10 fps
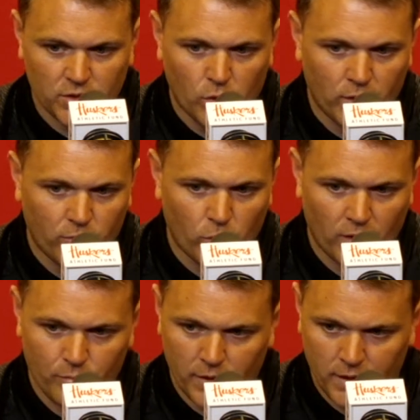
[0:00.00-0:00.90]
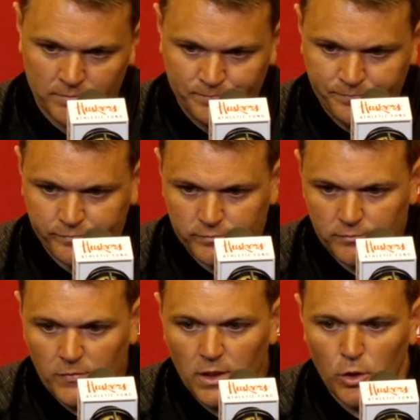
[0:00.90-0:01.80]
of zone everywhere I've been.
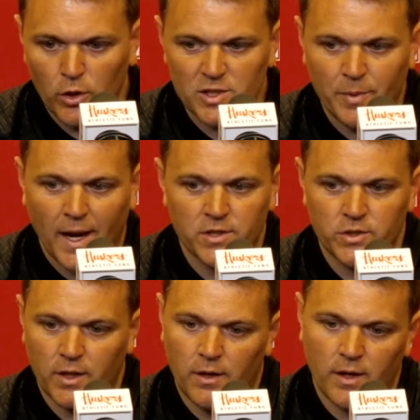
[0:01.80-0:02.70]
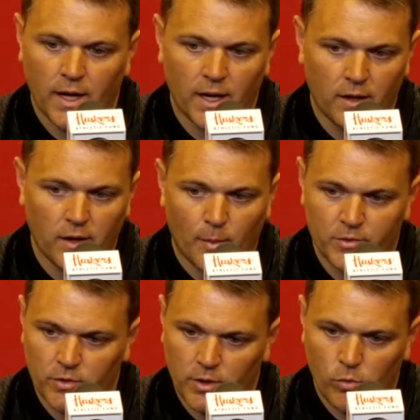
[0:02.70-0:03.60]
You know, this past year I had an
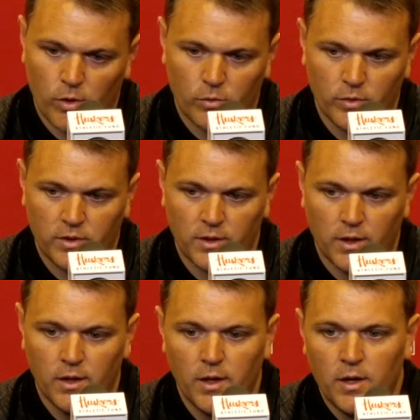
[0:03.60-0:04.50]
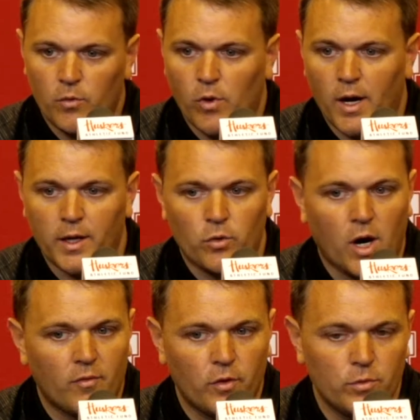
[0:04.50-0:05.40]
opportunity to work with Rodney
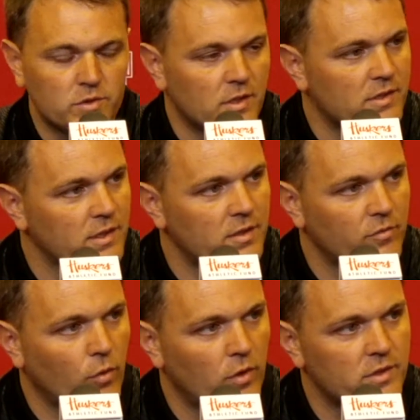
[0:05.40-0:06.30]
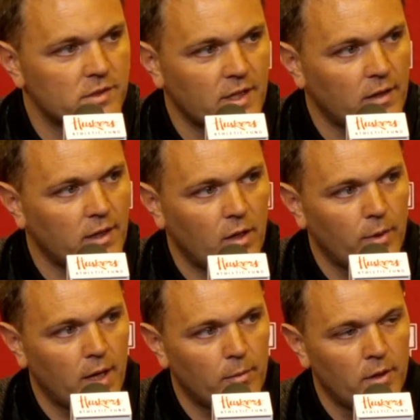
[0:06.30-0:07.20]
Crawford, who was an assistant for us at South
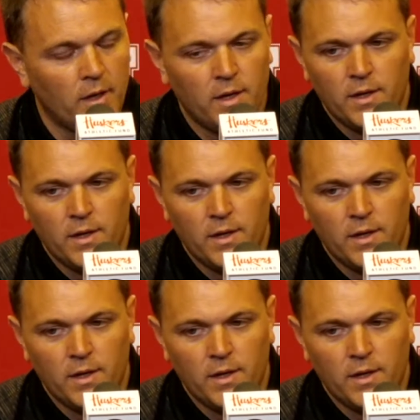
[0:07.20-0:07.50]
Alabama.